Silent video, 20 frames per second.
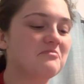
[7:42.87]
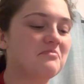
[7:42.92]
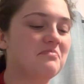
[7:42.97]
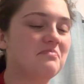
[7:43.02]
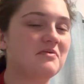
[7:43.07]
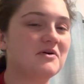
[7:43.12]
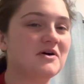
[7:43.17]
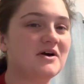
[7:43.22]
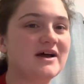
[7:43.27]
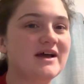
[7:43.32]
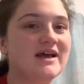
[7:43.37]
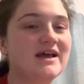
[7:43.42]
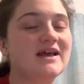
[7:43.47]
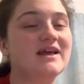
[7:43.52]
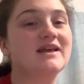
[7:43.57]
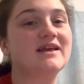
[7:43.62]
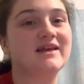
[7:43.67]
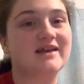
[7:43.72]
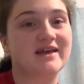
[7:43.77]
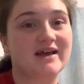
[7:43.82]
but,
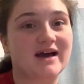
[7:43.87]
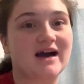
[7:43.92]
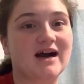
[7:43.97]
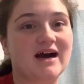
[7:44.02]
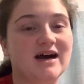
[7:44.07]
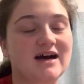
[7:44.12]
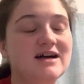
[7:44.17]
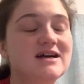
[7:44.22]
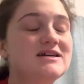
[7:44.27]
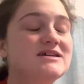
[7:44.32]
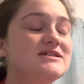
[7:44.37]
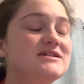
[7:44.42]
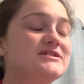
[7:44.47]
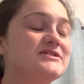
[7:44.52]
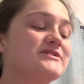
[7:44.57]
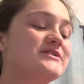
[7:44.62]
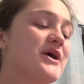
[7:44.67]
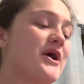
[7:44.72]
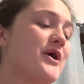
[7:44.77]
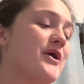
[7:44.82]
yeah.
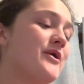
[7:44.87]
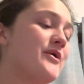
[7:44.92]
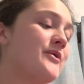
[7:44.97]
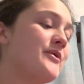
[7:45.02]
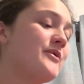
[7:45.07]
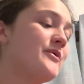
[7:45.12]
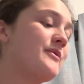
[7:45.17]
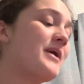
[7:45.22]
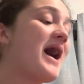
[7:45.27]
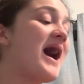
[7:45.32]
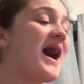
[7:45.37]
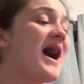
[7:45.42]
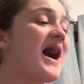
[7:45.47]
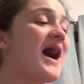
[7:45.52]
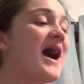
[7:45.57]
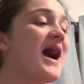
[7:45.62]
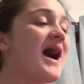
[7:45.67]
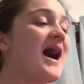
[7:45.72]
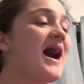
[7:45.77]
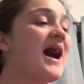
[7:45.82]
So,
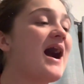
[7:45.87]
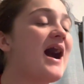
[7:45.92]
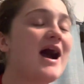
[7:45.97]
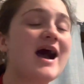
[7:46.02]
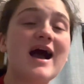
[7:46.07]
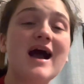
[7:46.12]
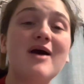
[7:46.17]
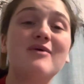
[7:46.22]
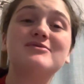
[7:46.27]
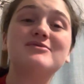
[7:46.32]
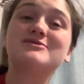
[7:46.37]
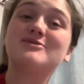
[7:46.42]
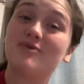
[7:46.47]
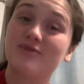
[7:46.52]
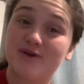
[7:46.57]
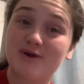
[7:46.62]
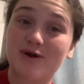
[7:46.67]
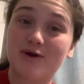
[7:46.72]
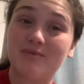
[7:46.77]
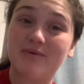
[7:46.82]
I was the
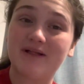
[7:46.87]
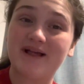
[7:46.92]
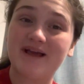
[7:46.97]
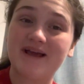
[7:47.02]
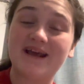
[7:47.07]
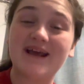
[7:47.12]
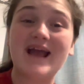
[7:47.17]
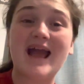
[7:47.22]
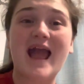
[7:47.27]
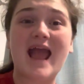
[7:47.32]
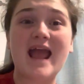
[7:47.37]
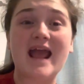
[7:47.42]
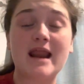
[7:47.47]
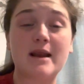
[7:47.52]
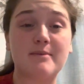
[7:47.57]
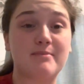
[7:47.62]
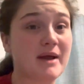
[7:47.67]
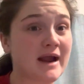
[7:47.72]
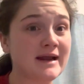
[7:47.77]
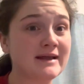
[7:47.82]
only girl playing, and
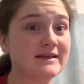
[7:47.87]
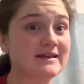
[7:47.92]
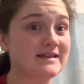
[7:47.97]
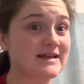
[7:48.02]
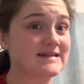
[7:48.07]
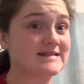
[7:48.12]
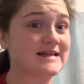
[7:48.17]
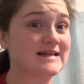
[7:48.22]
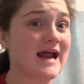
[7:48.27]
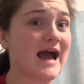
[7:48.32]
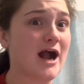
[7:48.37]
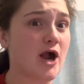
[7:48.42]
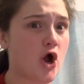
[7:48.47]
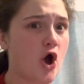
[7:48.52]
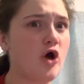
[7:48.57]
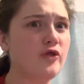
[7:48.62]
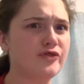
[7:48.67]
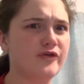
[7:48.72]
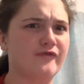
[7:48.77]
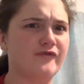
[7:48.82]
apparently they said I
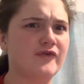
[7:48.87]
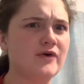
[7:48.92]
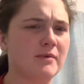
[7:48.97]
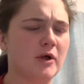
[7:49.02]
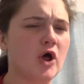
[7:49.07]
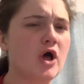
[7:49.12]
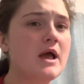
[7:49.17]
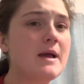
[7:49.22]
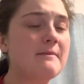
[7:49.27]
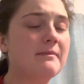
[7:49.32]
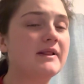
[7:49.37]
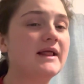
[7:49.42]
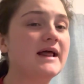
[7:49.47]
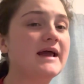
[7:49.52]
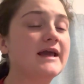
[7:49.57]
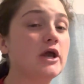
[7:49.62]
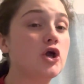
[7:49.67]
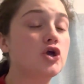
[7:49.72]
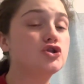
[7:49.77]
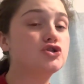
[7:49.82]
caught the football
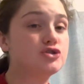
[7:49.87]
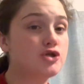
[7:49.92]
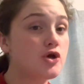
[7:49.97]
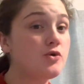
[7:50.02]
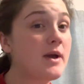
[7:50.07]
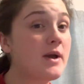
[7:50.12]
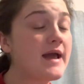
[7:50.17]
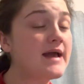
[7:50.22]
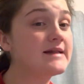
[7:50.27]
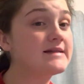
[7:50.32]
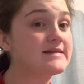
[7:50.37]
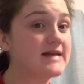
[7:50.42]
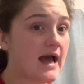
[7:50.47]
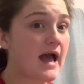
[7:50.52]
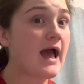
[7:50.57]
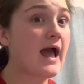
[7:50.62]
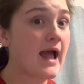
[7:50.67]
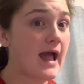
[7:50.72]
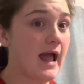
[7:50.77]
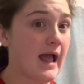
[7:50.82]
playing two-hand
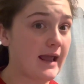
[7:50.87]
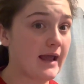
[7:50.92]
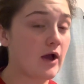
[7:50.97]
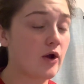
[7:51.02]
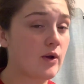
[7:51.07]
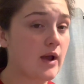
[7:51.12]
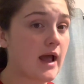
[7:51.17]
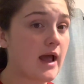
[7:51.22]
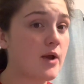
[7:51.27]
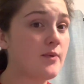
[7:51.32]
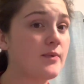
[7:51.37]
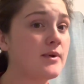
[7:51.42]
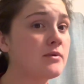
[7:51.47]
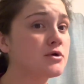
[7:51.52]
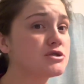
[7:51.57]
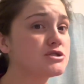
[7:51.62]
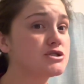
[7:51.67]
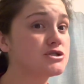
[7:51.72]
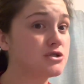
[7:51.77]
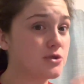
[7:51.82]
tag, okay? We were
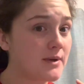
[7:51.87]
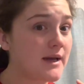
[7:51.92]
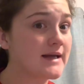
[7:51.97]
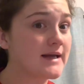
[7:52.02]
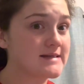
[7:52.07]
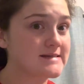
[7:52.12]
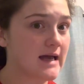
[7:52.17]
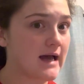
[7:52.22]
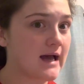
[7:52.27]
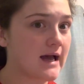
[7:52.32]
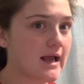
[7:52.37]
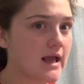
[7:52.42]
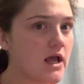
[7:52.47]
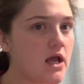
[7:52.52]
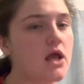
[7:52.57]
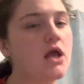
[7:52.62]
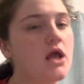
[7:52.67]
just two-hand tag.